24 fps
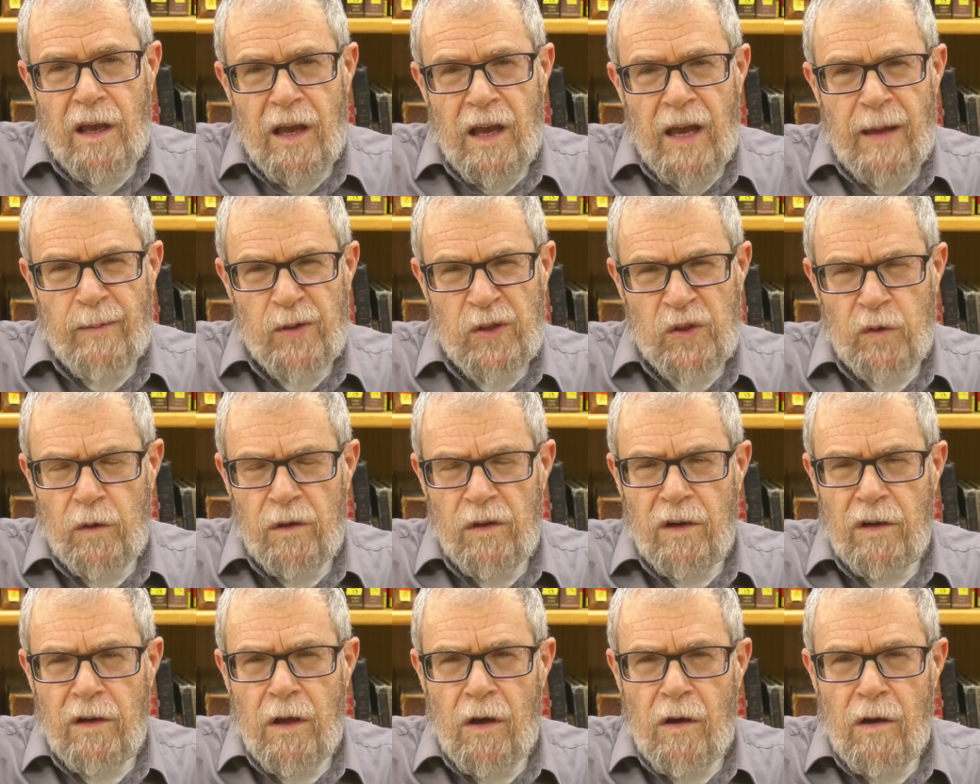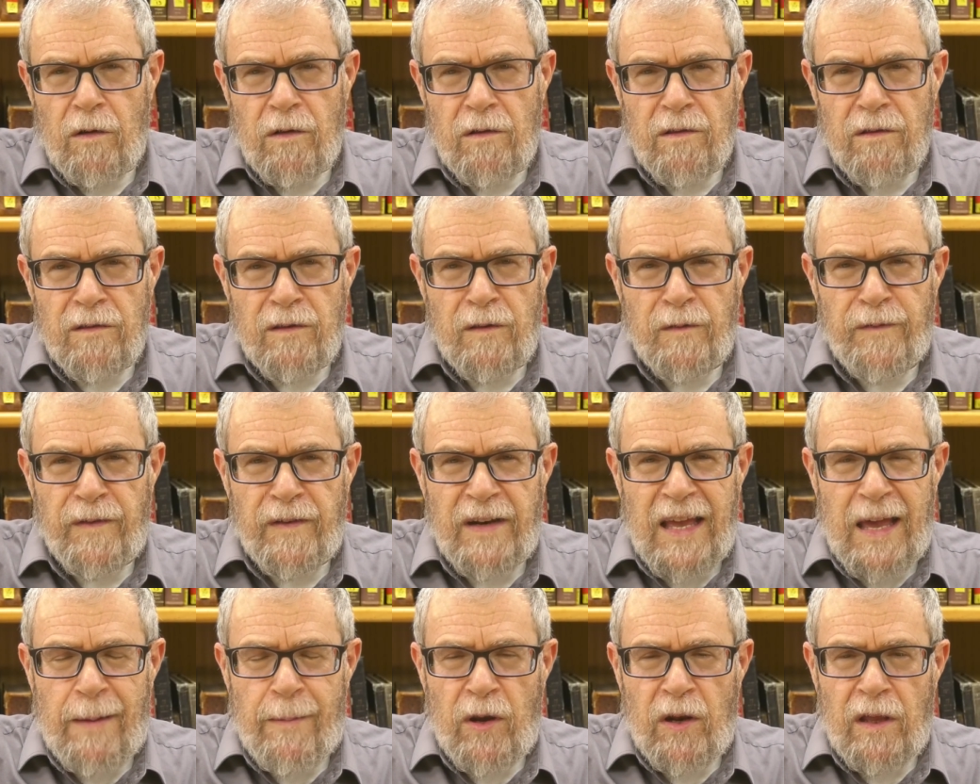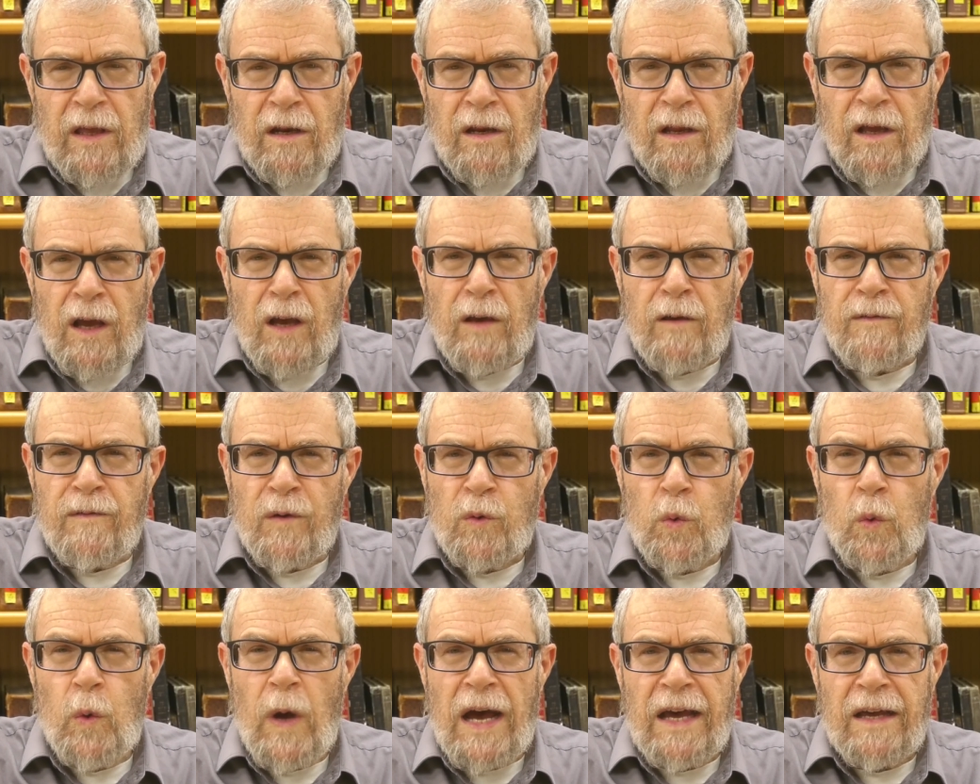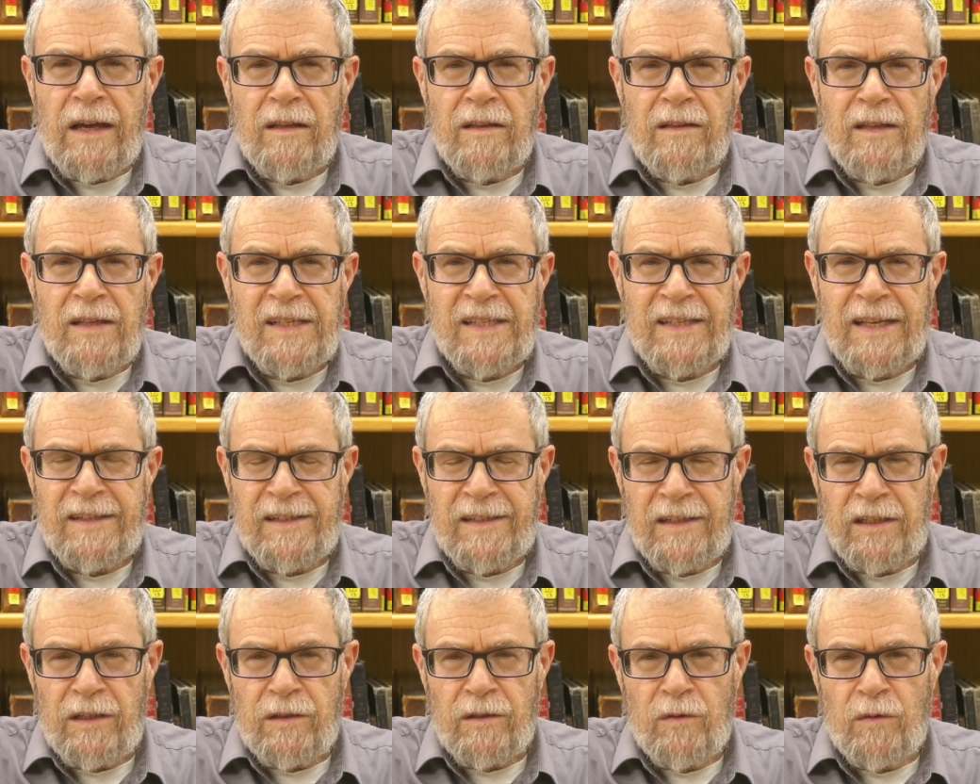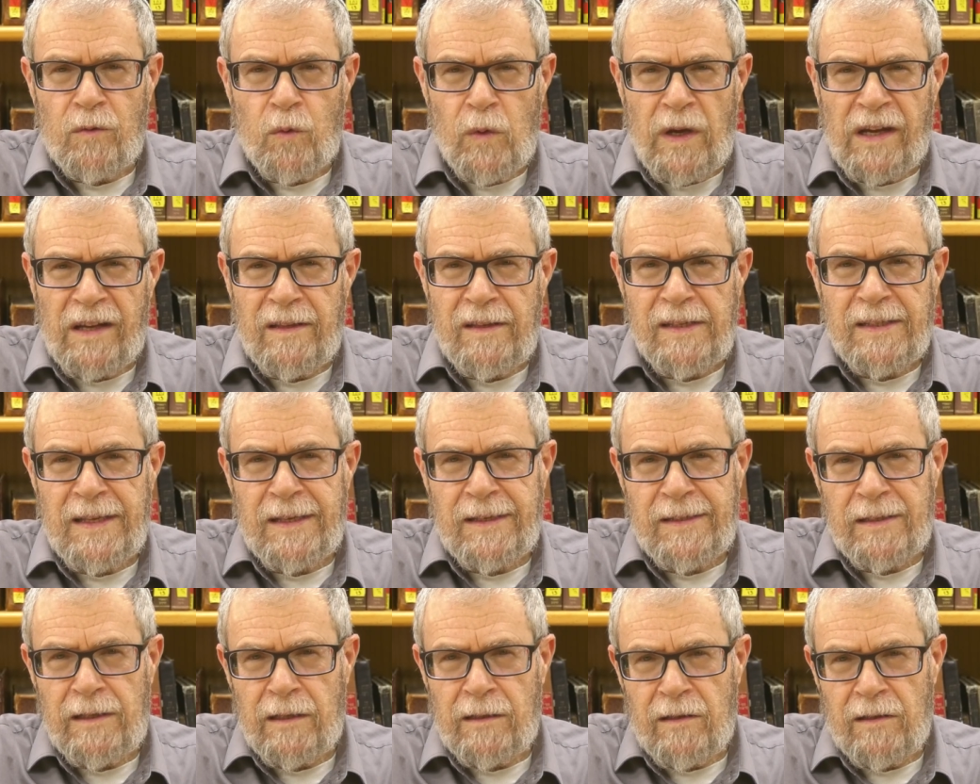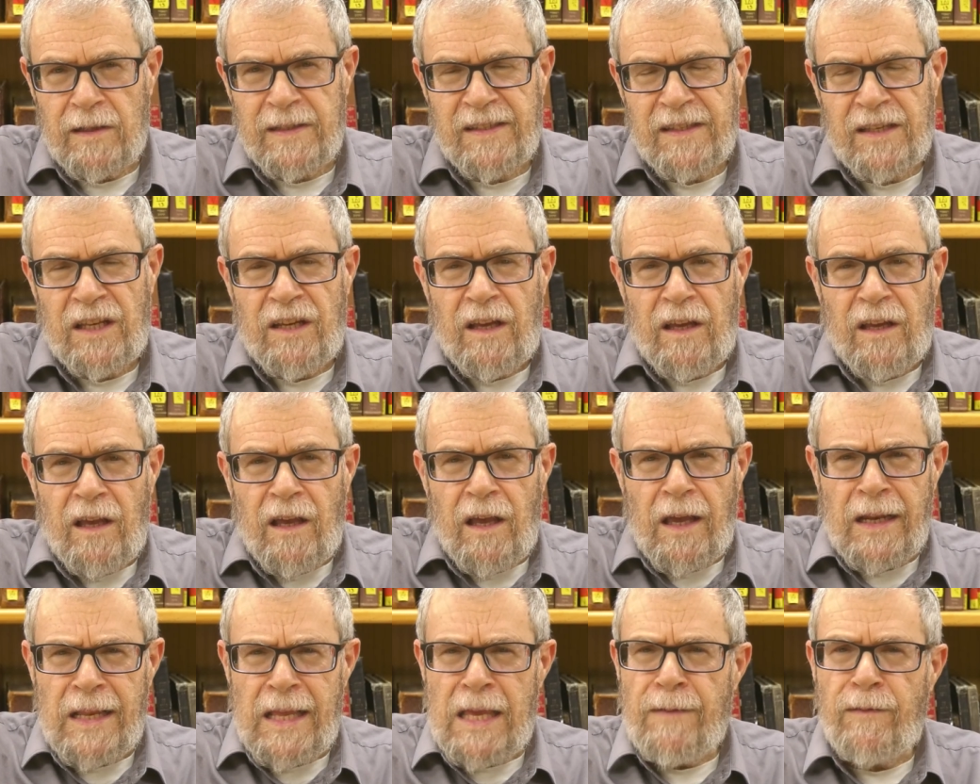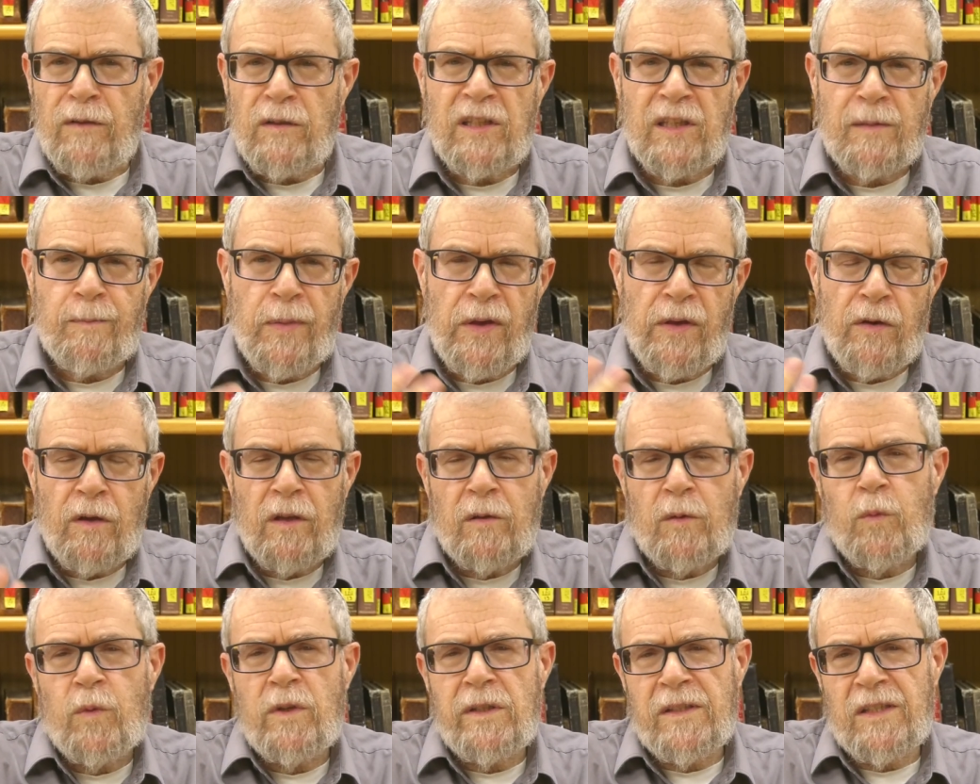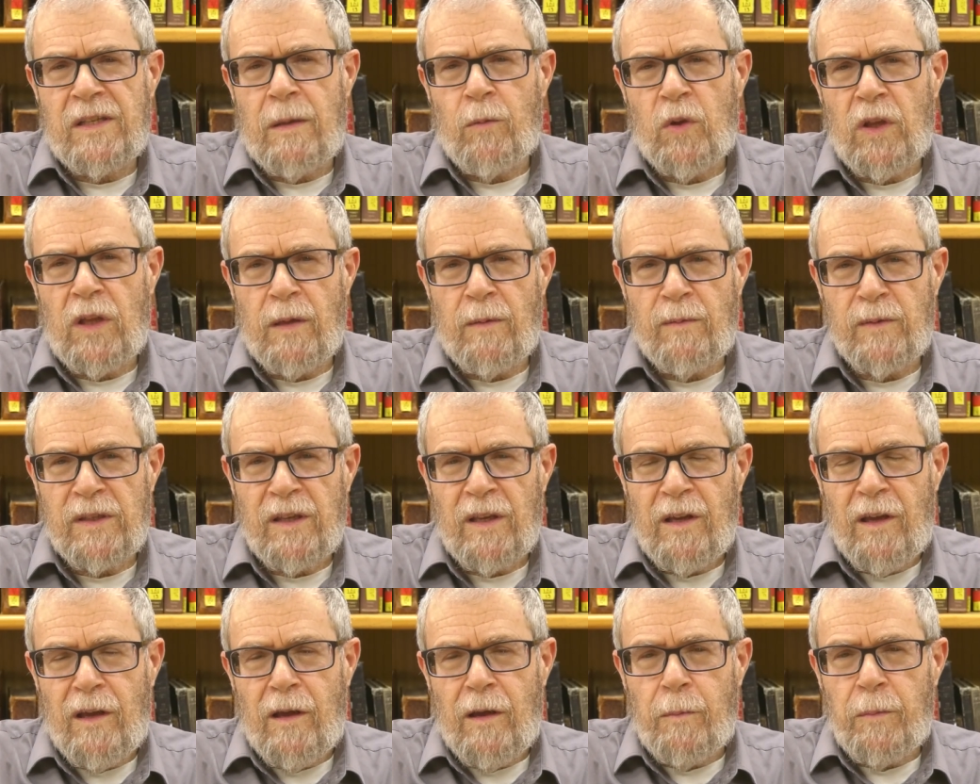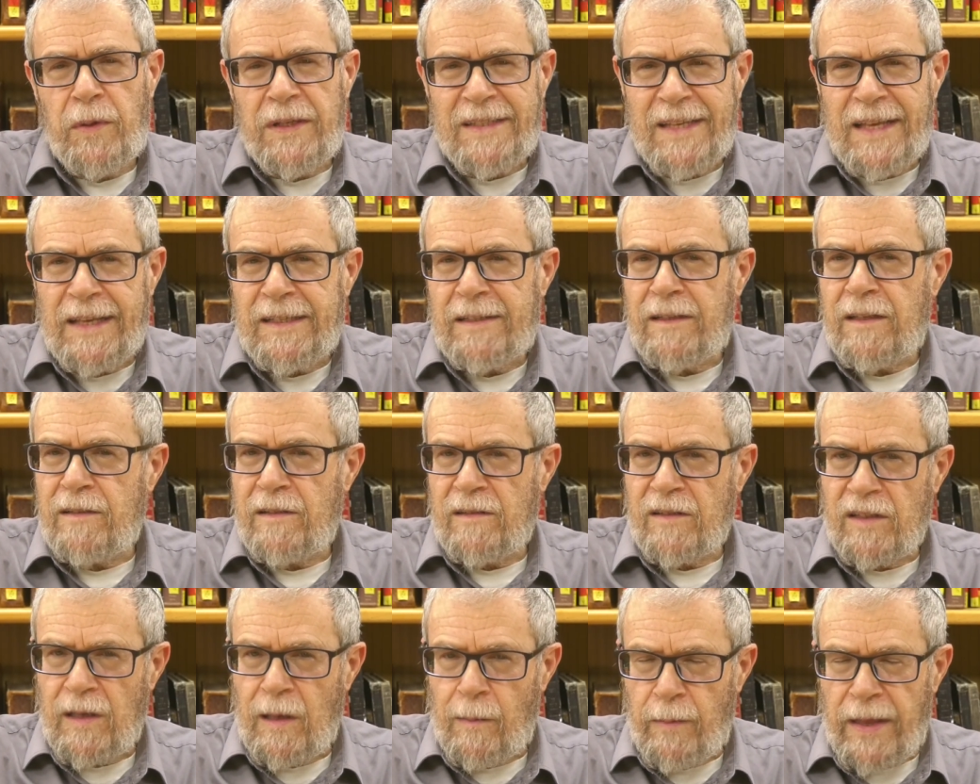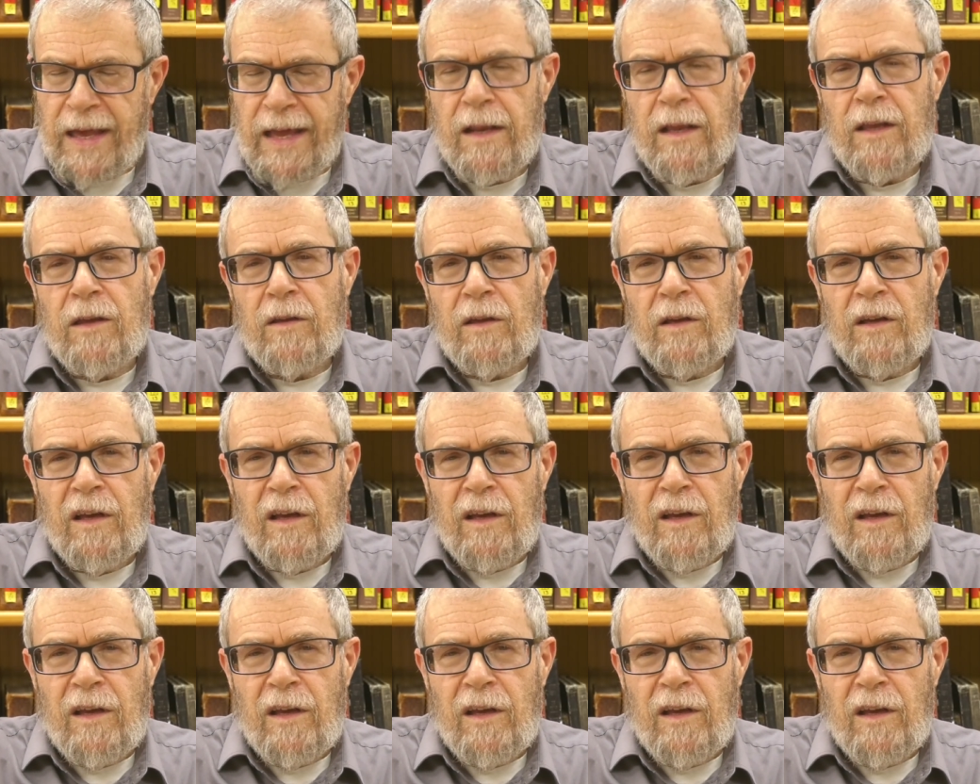I'm sure you know the phenomenon of a ruach tizazit. Ruach tizazit, it's an evil spirit which sometimes possesses somebody,